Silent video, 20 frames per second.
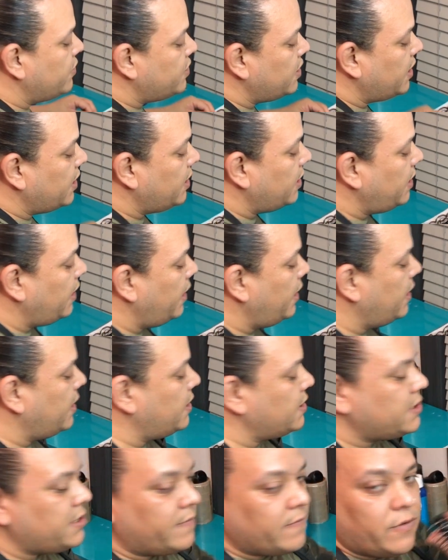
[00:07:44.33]
What you're gonna need
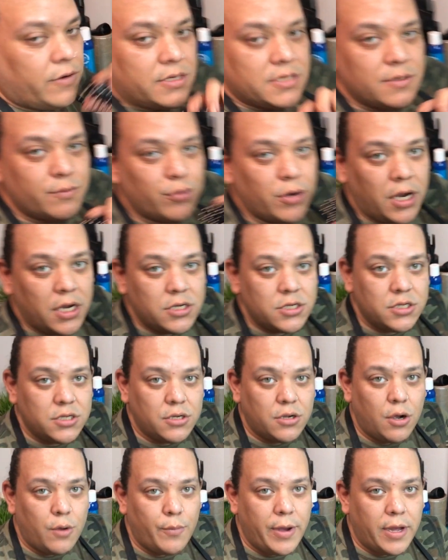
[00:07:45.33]
is, of course, a brush
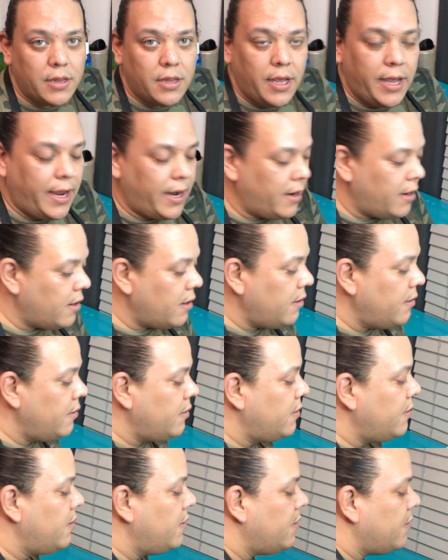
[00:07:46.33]
to comb out the hair,
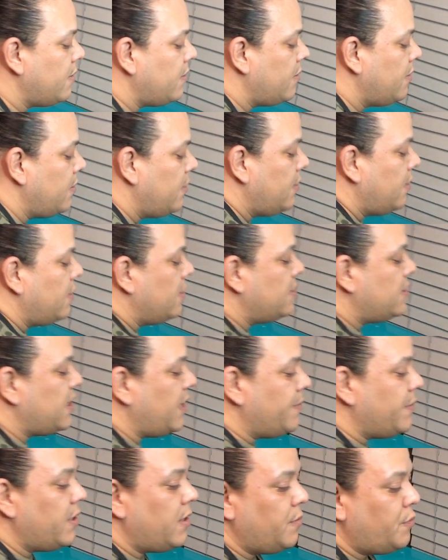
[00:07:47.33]

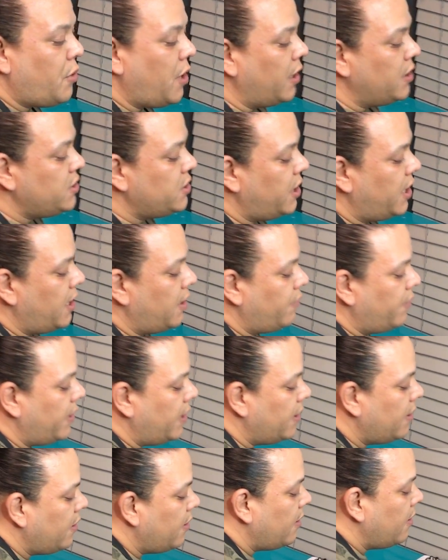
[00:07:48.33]
something to part your hair
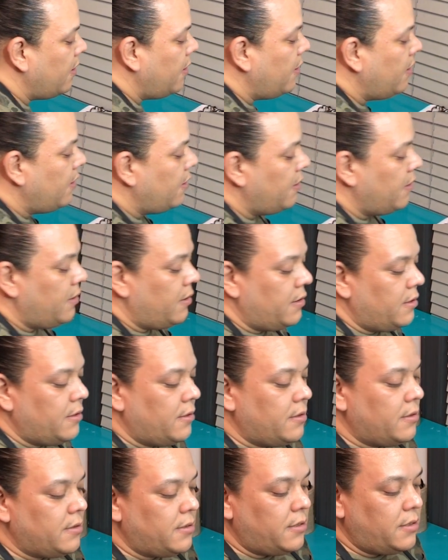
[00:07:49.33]
with,
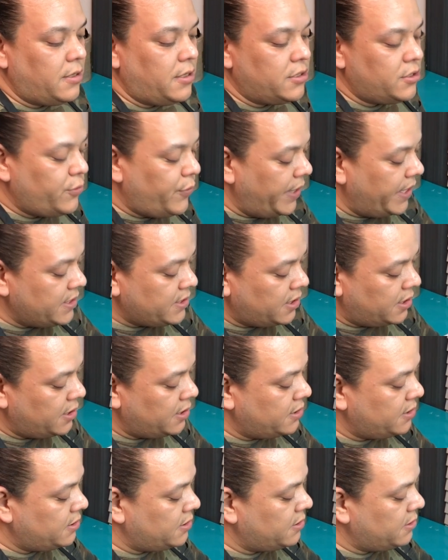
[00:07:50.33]
your
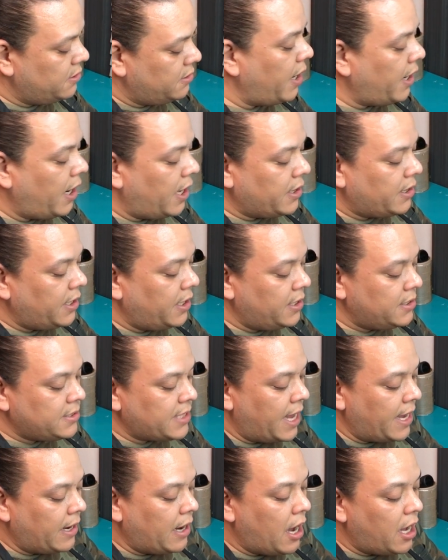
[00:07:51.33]
tweezers. I got these
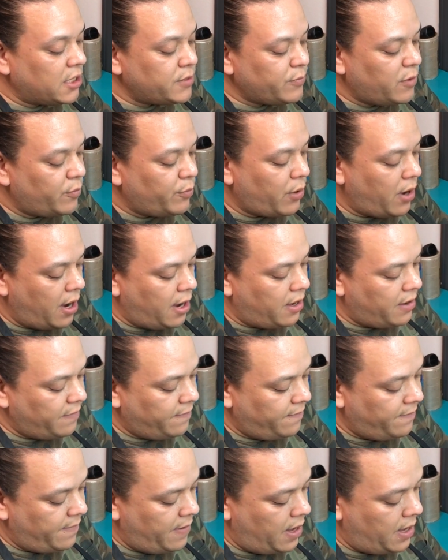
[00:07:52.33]
at
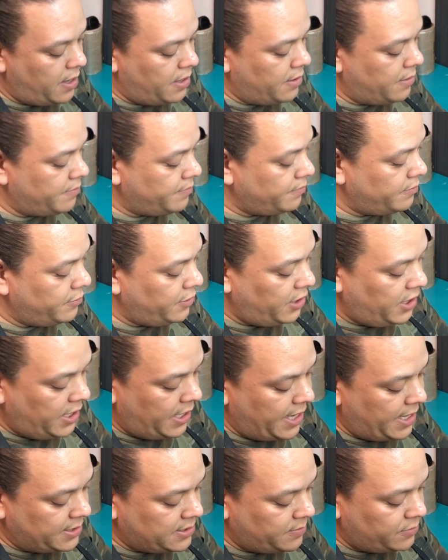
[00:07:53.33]
Cosmoprof. Um, you can
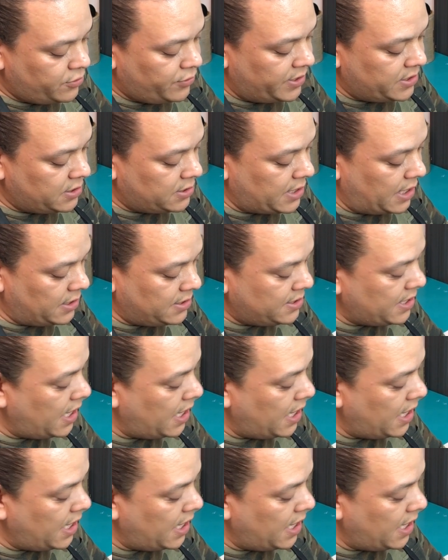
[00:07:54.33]
get some tweezers at